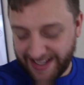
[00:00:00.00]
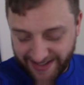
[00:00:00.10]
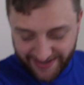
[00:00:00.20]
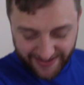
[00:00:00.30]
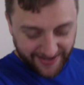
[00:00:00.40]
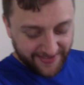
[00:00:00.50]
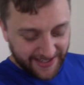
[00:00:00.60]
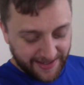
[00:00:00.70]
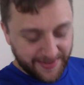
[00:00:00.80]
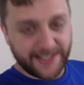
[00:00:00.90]
There's definitely
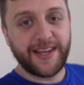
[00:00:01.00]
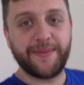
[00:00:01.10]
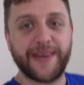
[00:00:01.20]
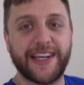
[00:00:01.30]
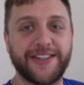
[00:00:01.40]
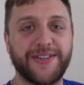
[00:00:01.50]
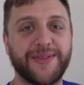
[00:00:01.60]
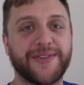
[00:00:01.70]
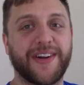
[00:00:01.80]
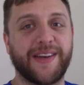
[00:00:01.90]
going to be some
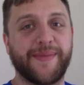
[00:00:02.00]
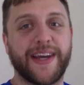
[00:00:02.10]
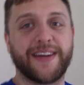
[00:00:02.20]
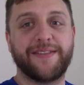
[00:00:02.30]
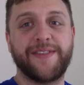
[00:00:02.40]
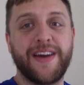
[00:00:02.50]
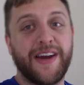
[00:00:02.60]
issues trying to make them.